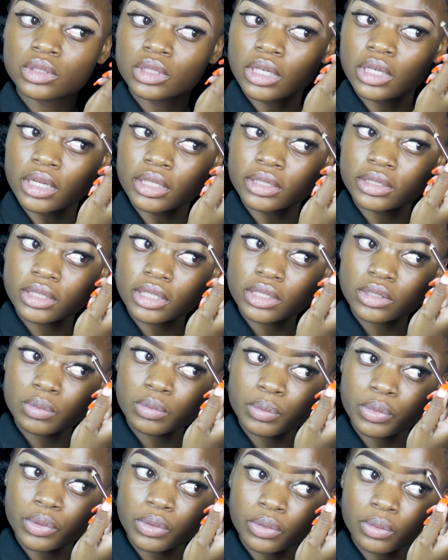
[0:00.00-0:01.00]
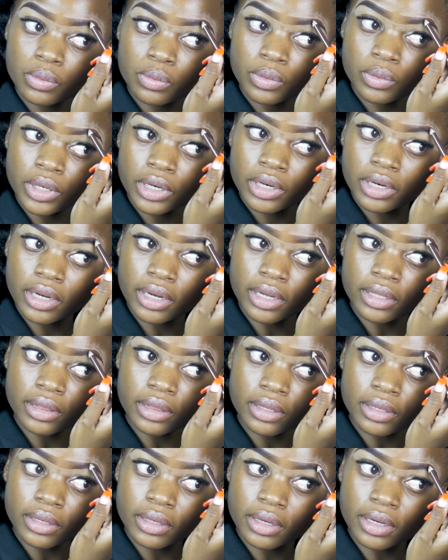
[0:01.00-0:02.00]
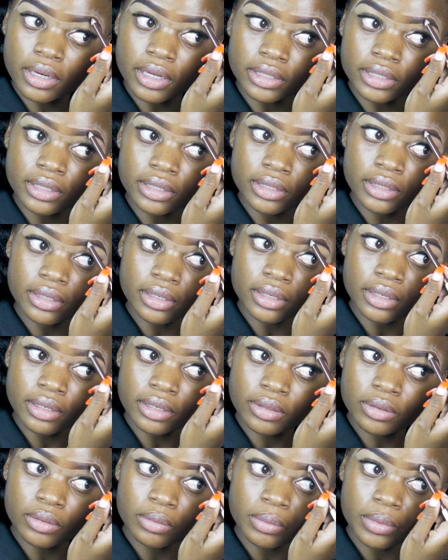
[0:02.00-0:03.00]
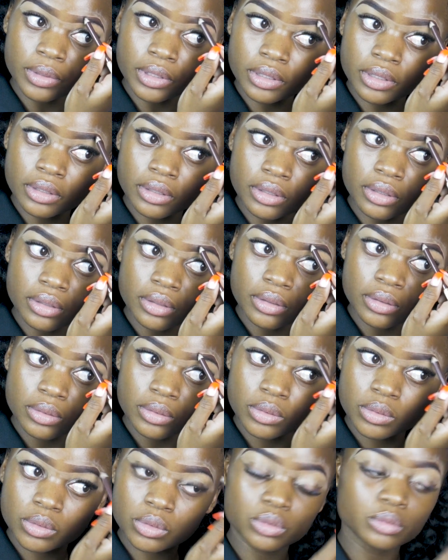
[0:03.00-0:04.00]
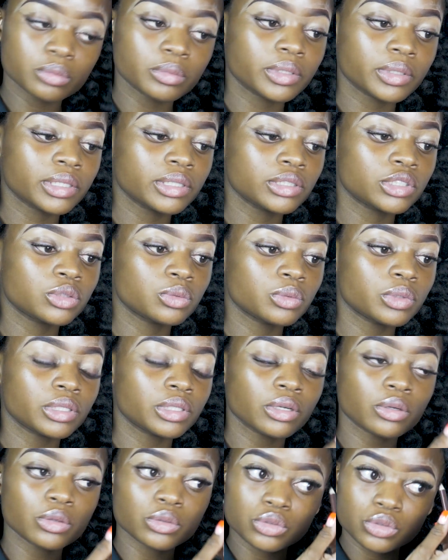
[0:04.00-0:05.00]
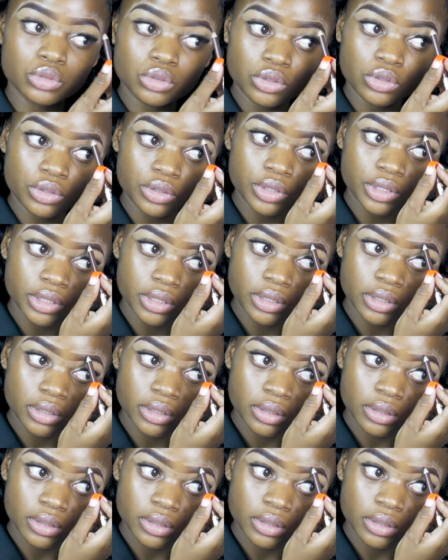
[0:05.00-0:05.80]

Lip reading: and just put where I think I did a little bit too much with the contouring.